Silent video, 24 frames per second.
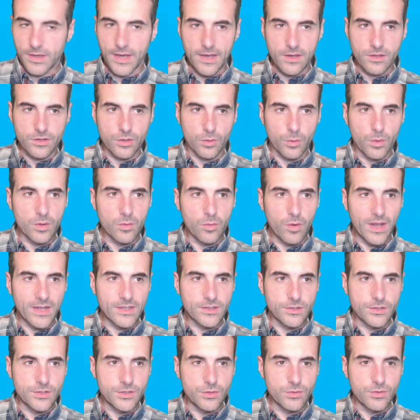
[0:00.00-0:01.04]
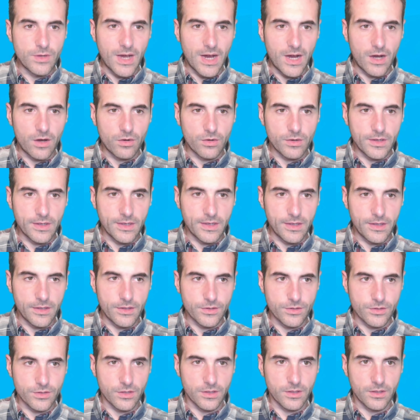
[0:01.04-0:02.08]
so what we would like to do now
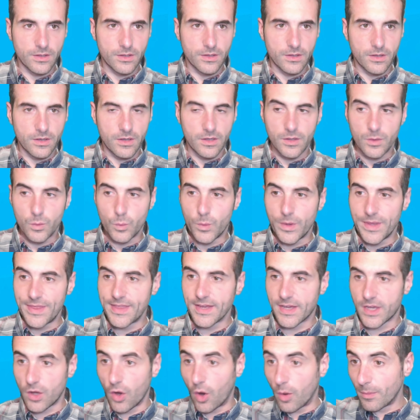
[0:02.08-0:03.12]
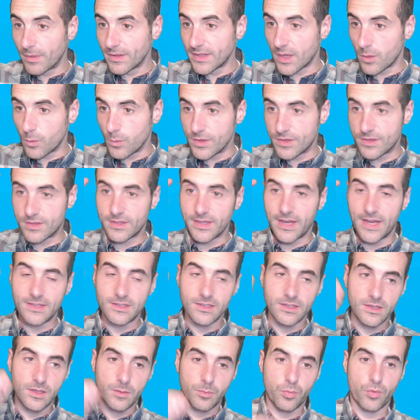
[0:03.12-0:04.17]
is, with the command that we set
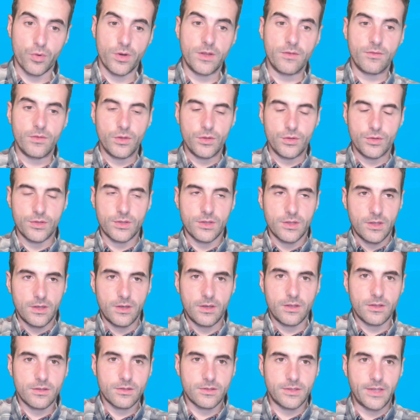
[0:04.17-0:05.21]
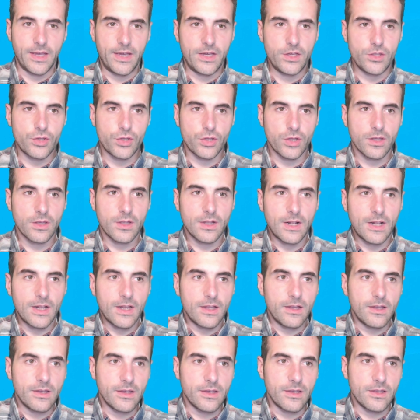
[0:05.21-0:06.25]
in the previous stage,
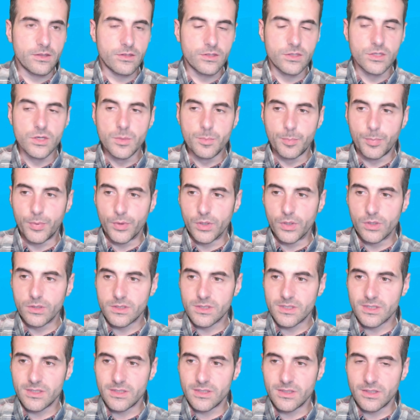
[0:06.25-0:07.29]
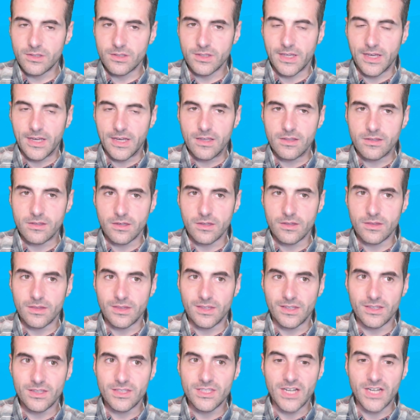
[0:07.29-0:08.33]
is to put, in this case,
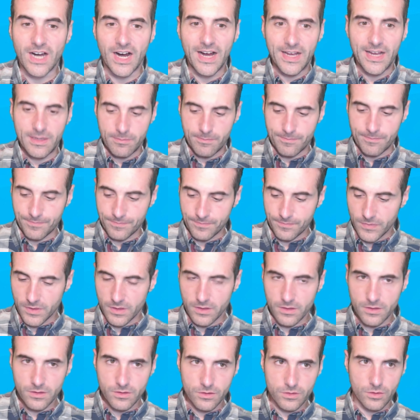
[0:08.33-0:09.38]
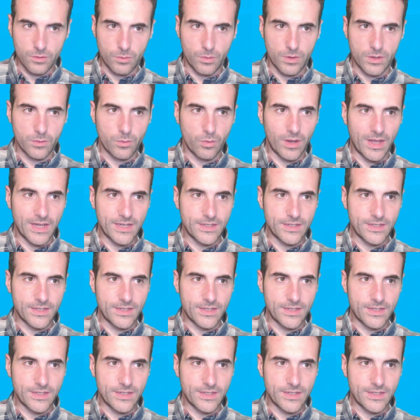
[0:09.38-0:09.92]
the time. So what we would like to